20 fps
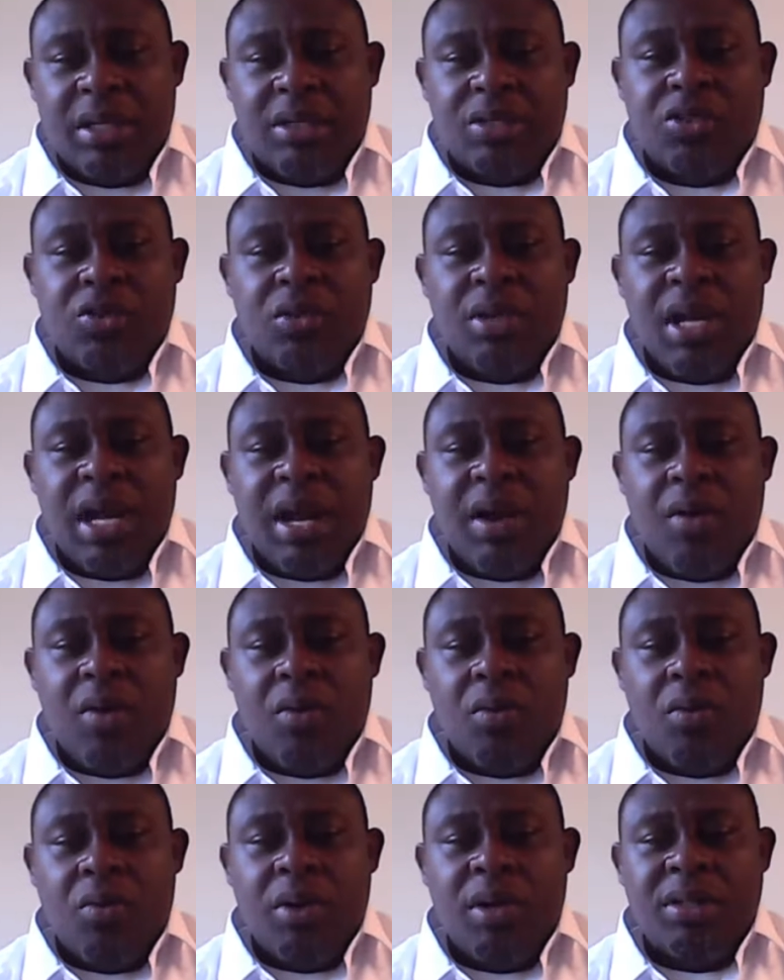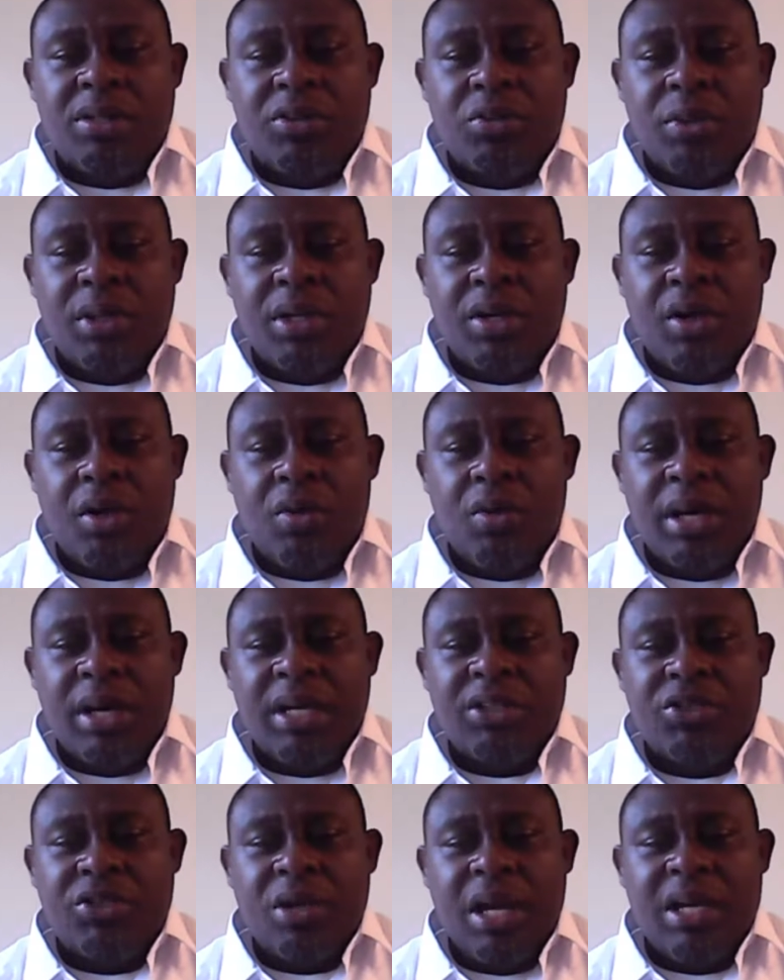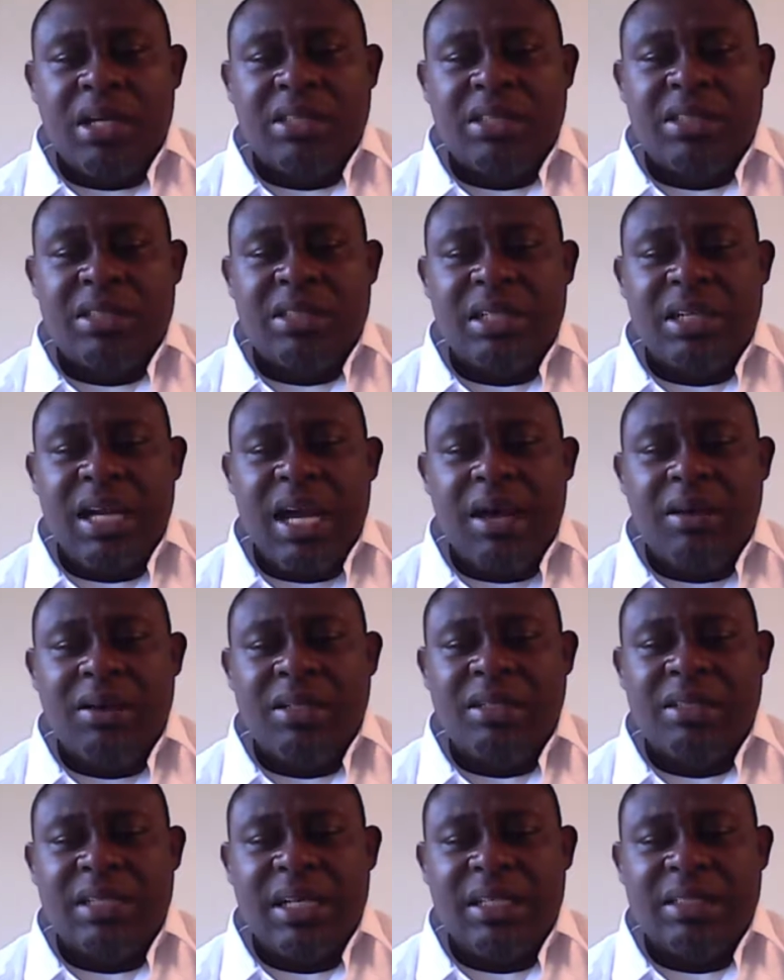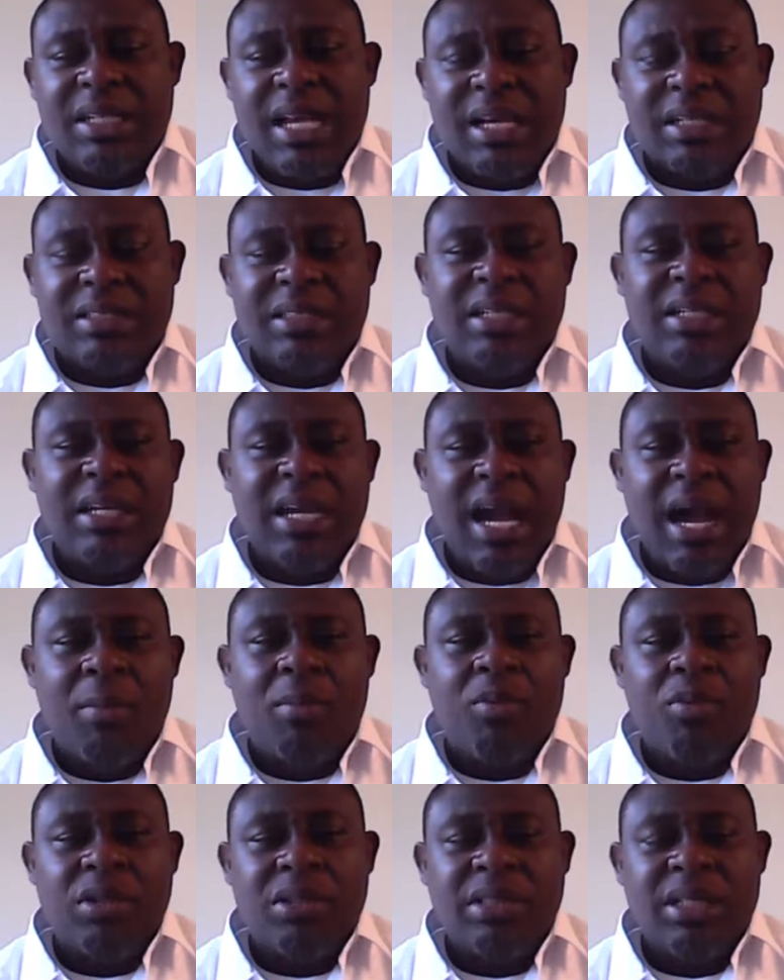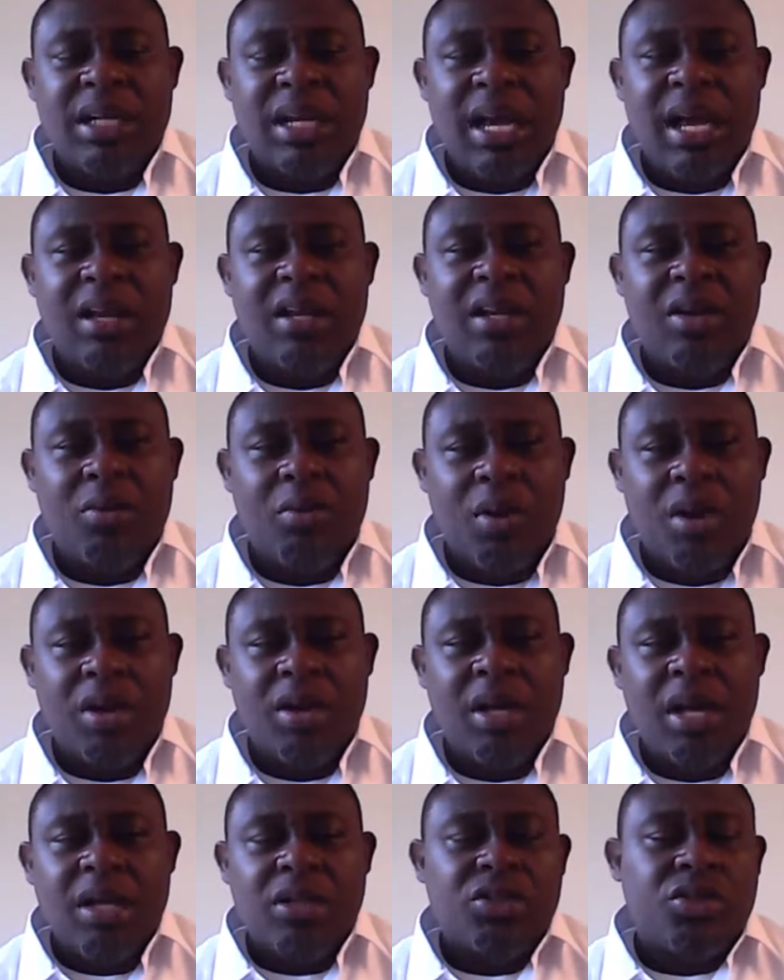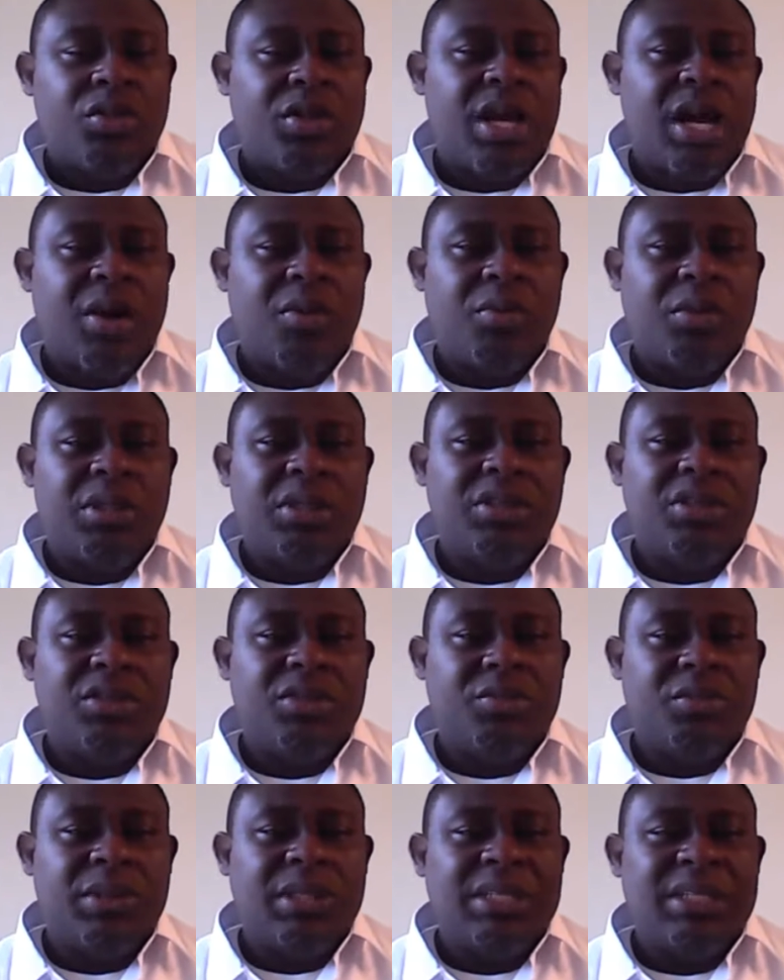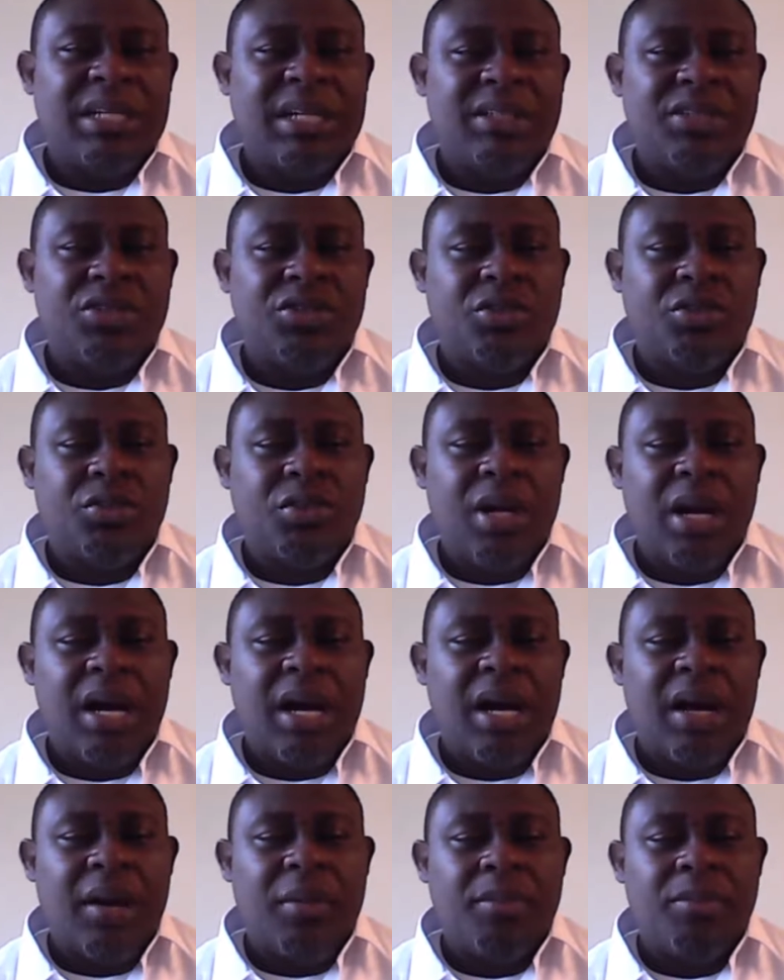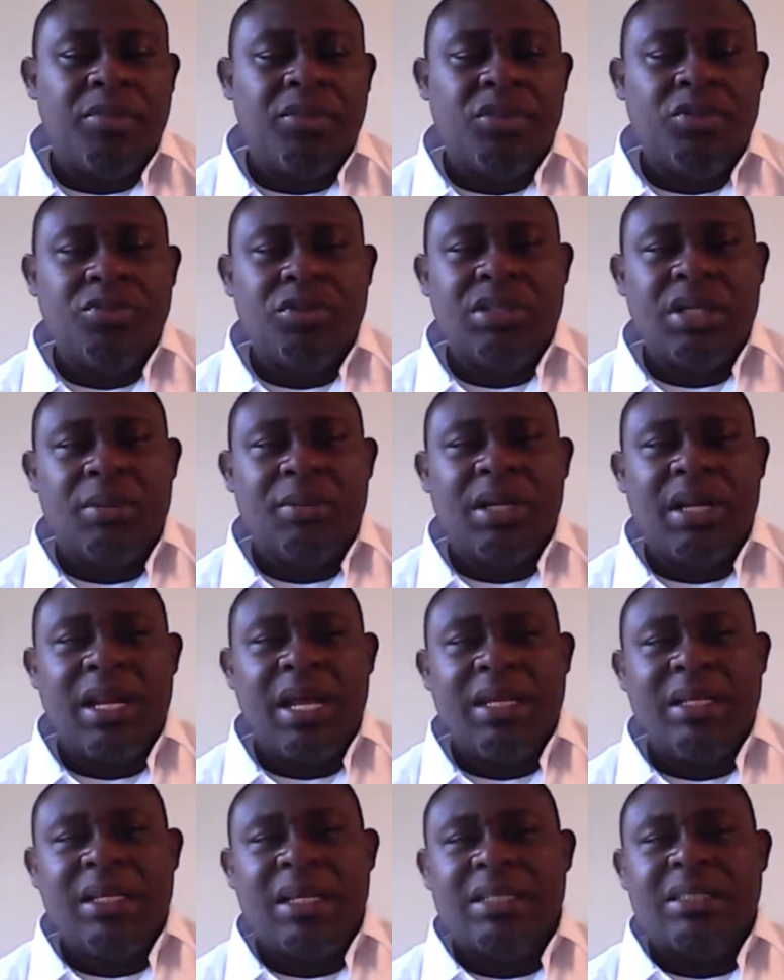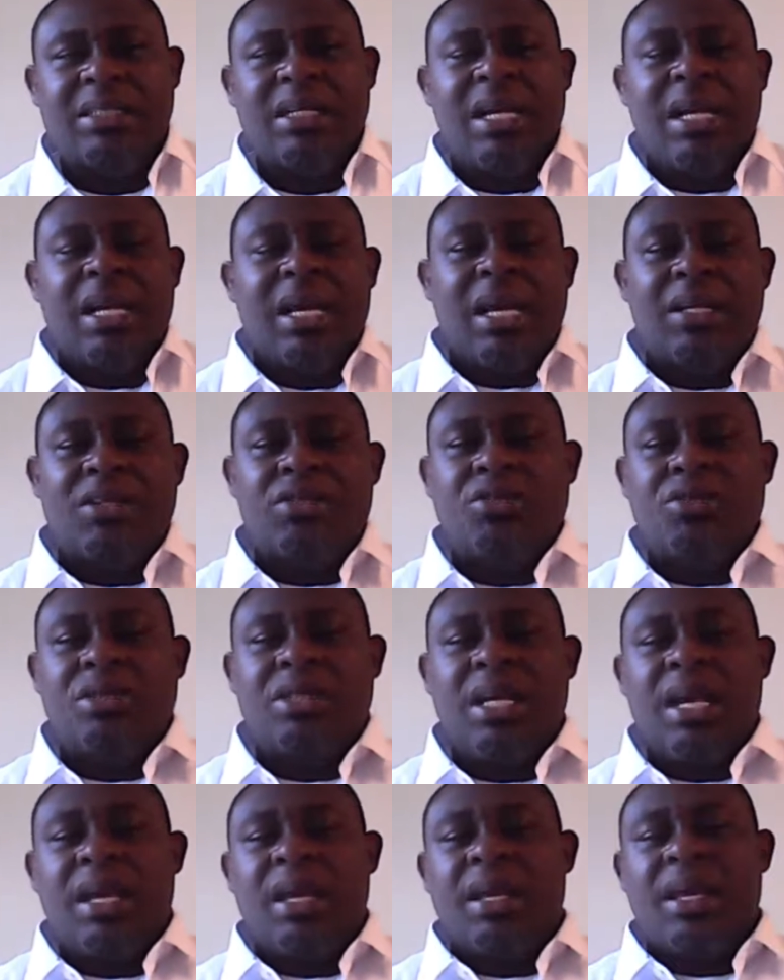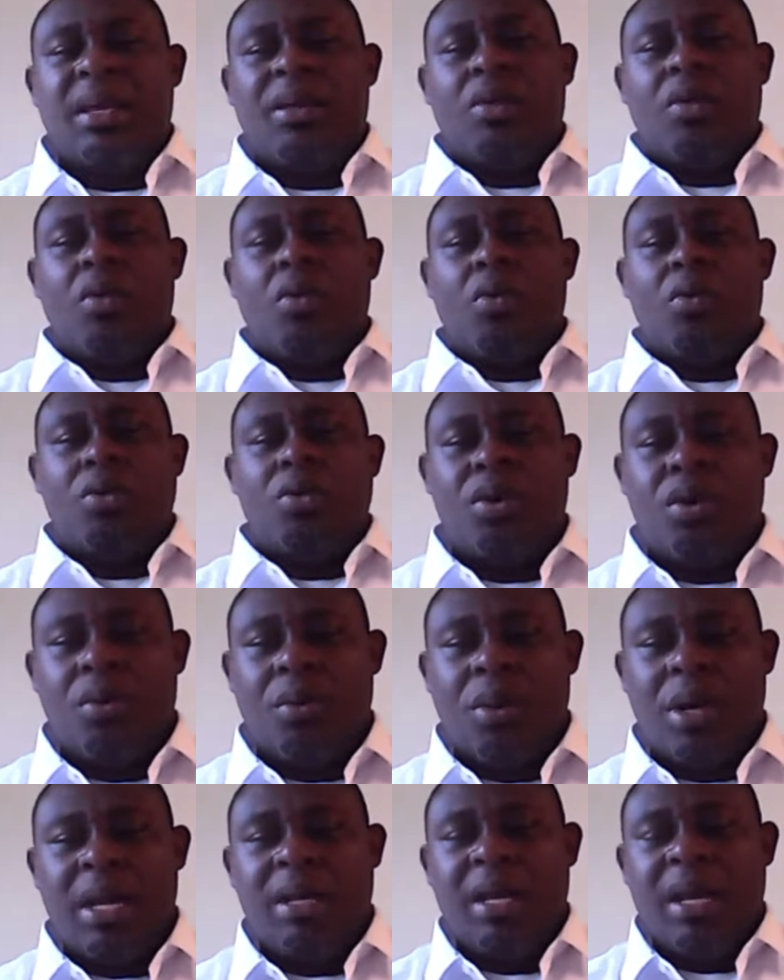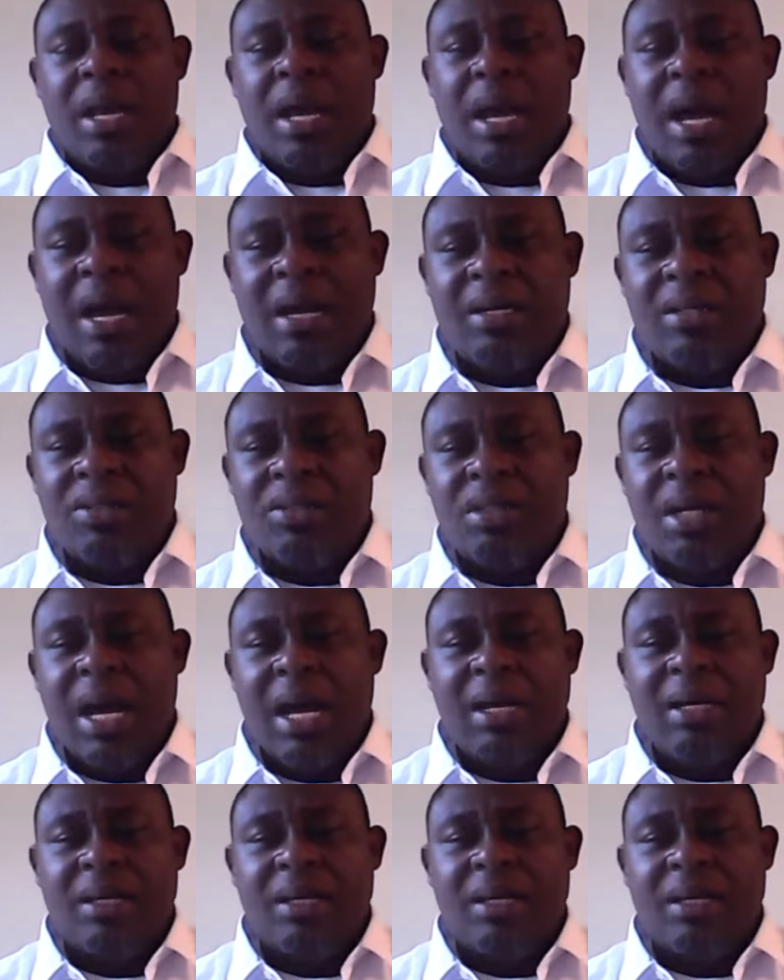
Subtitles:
So now once we go and trying to see how these things actually operate and how they work, so now we tend to do something like this, and to saying, oh, you know what, I could